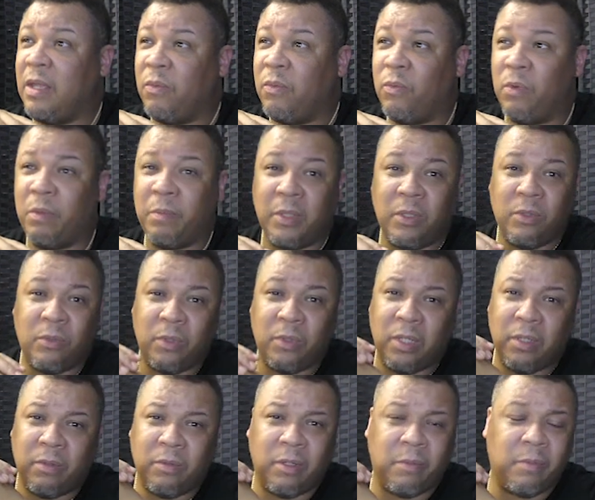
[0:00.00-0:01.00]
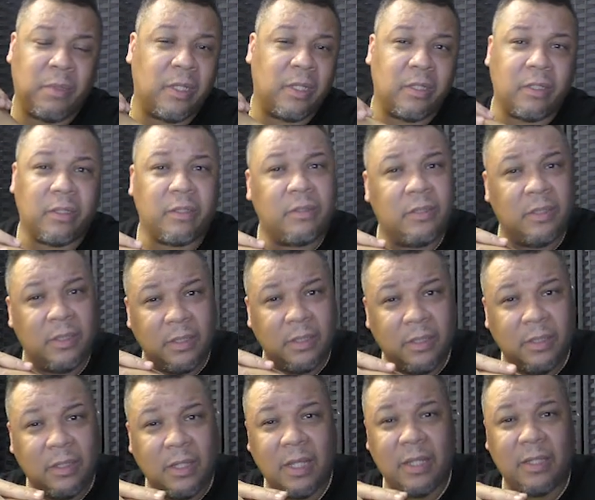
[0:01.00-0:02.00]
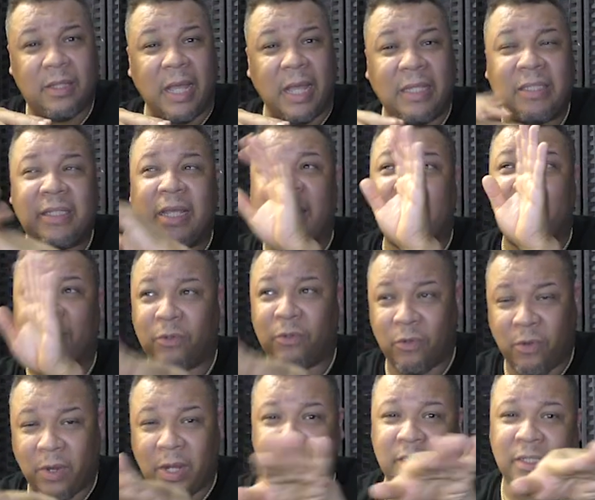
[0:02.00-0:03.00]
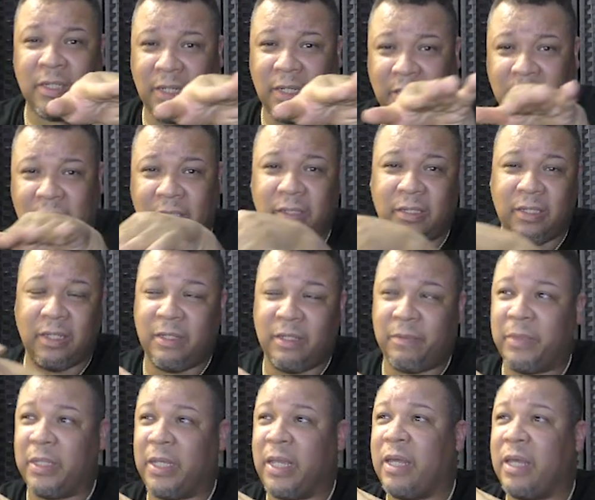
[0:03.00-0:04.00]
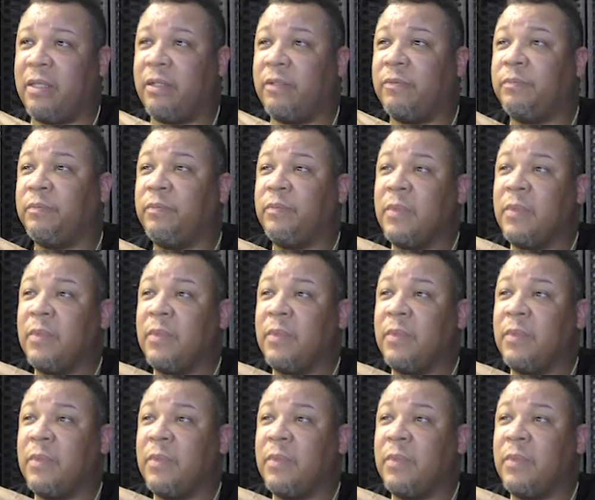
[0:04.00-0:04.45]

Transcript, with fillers: woman who killed her mother. That's how crazy it is to see them together.